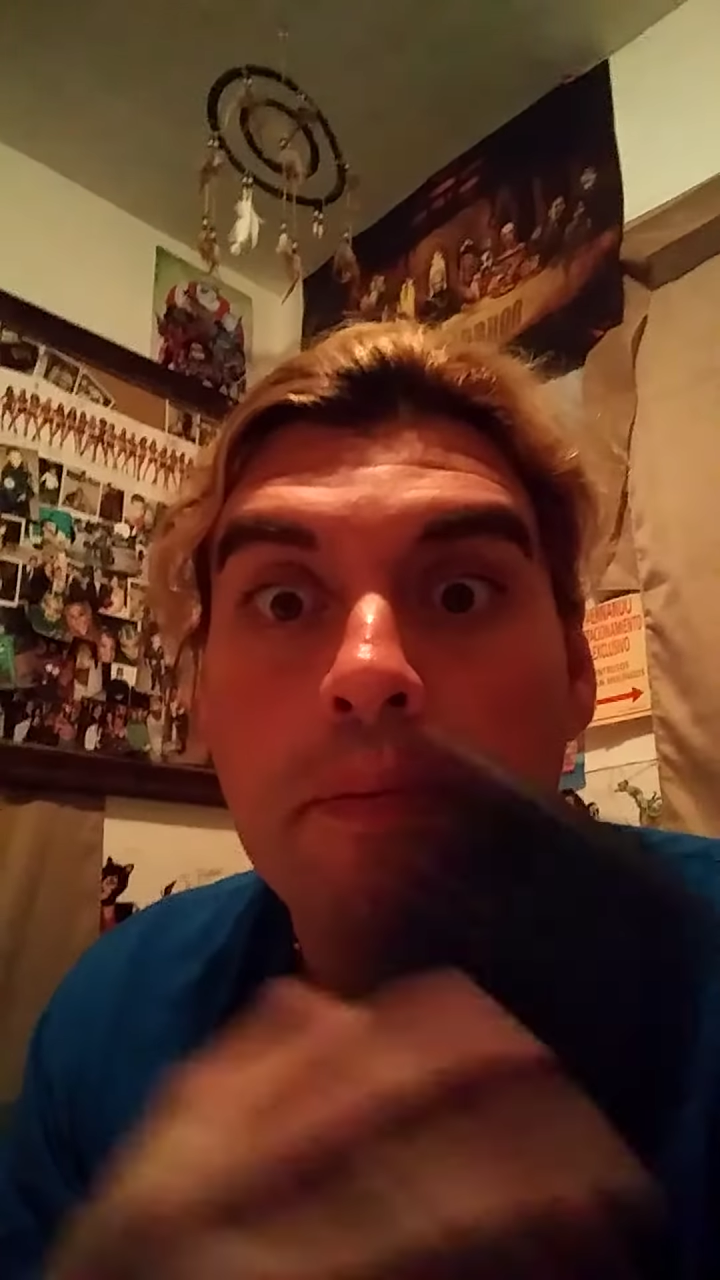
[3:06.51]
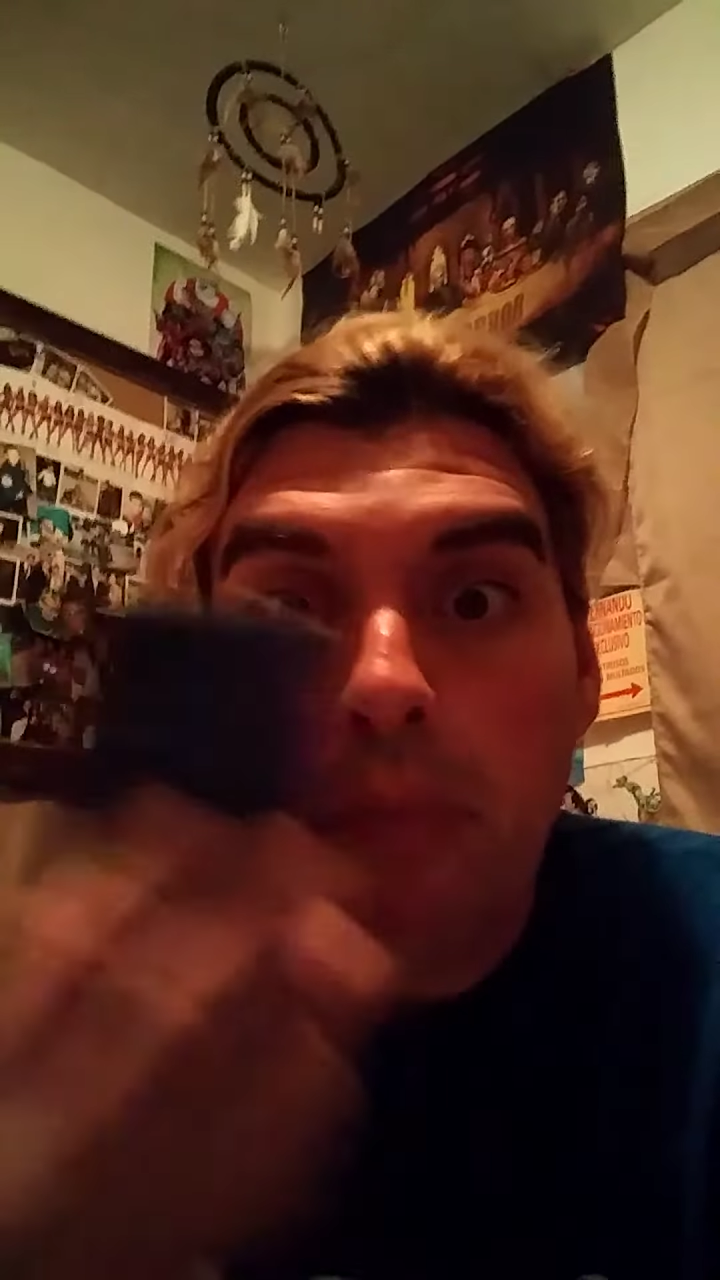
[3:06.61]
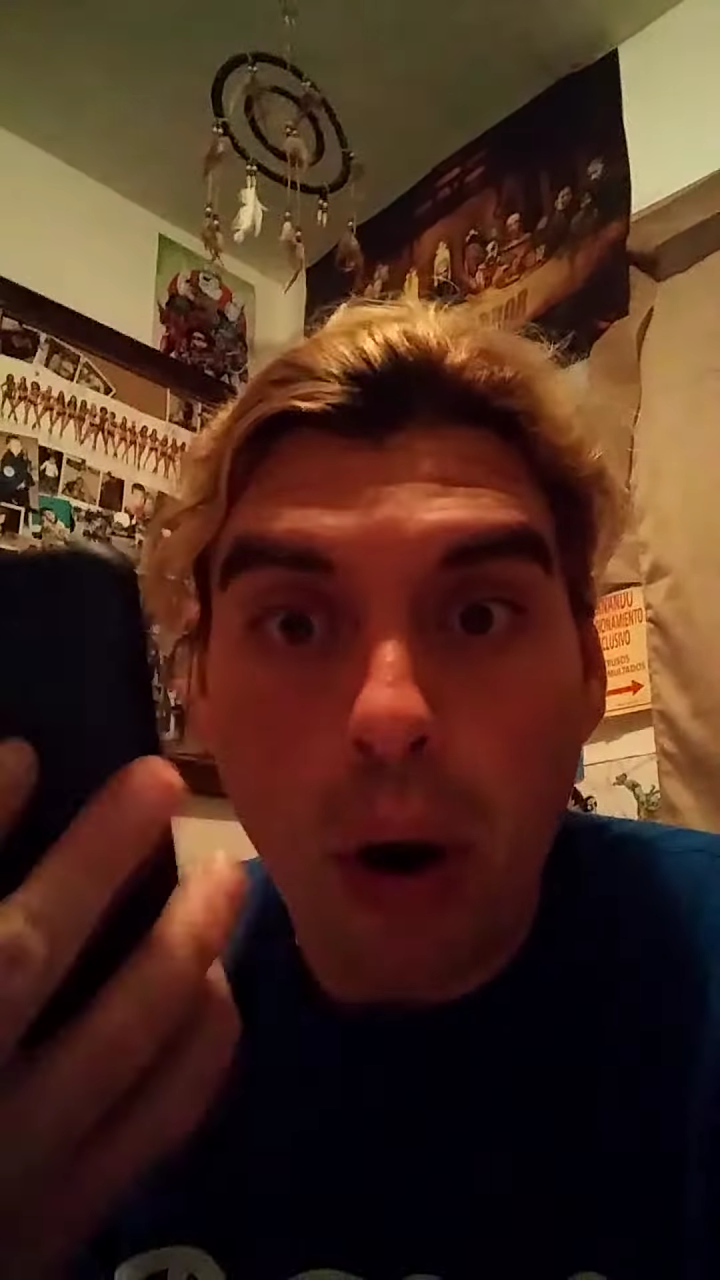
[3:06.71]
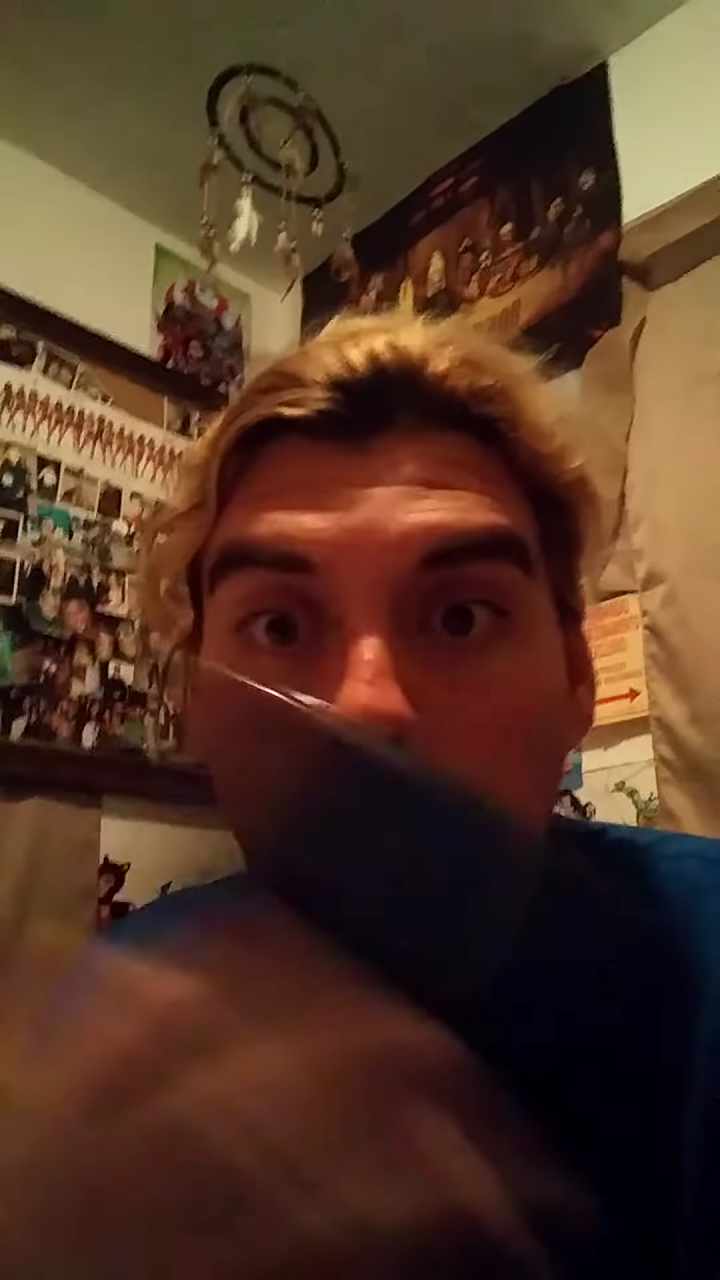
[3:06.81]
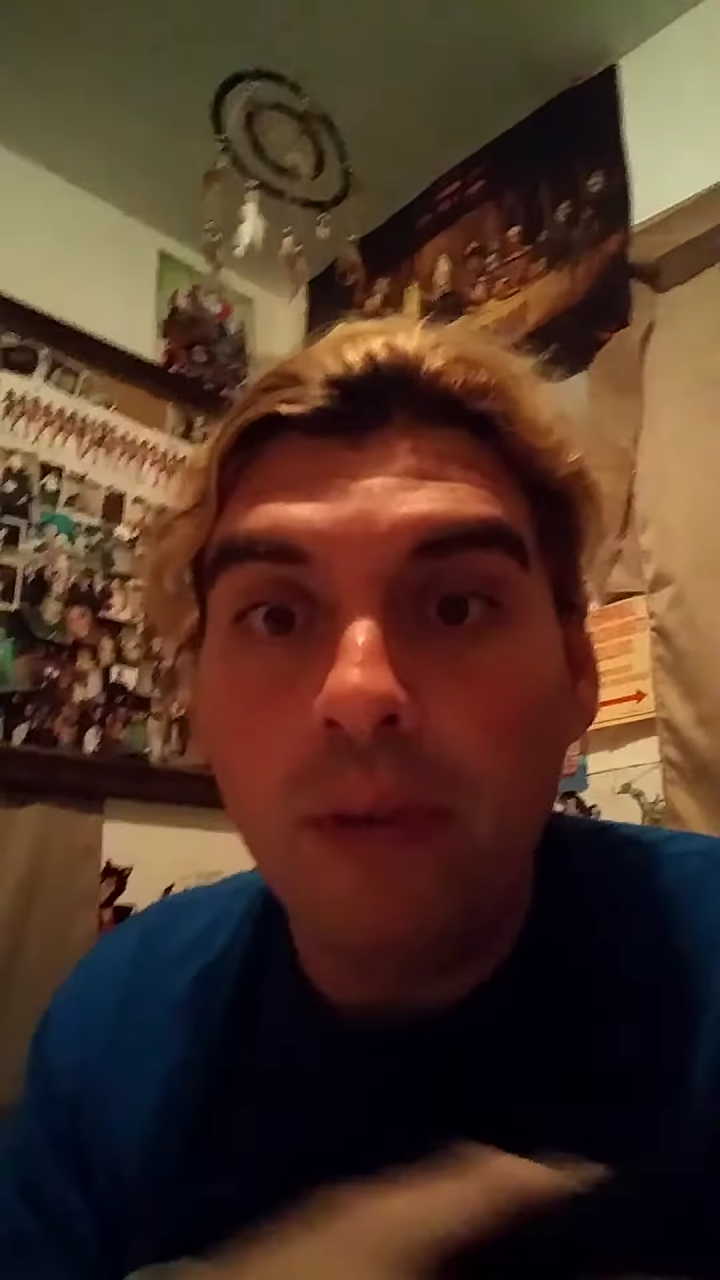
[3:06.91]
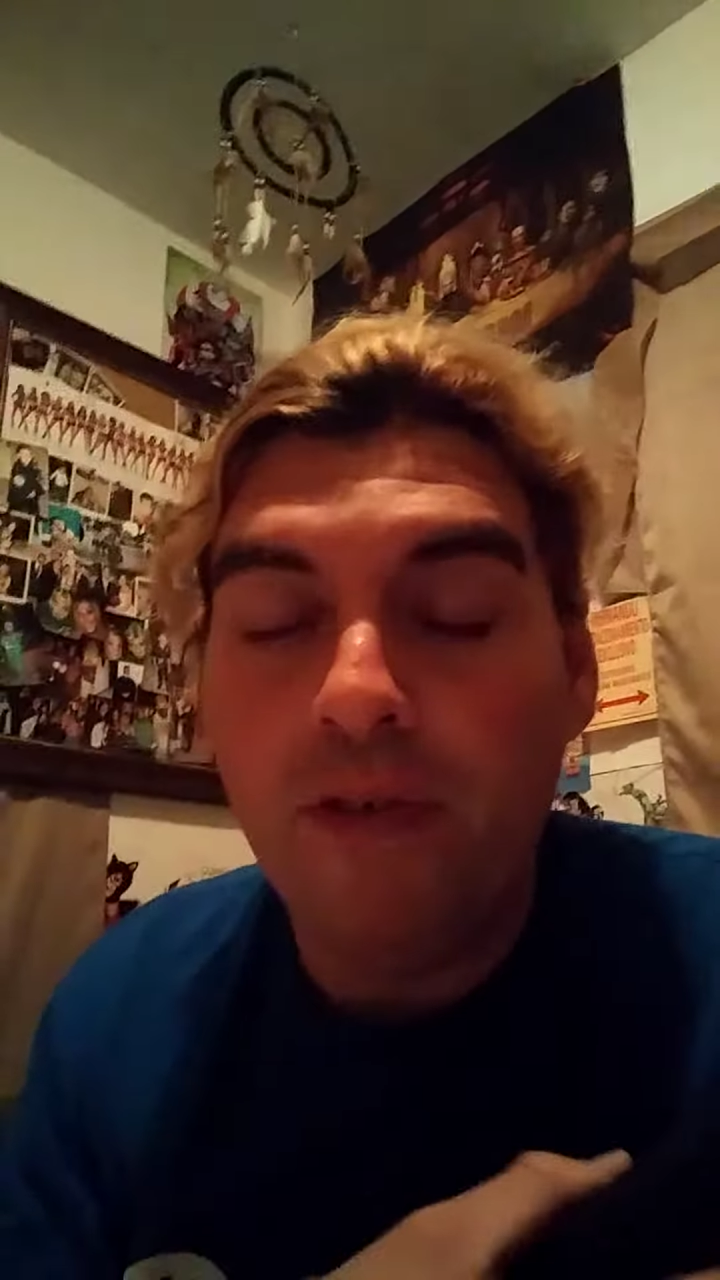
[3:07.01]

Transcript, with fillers: mobile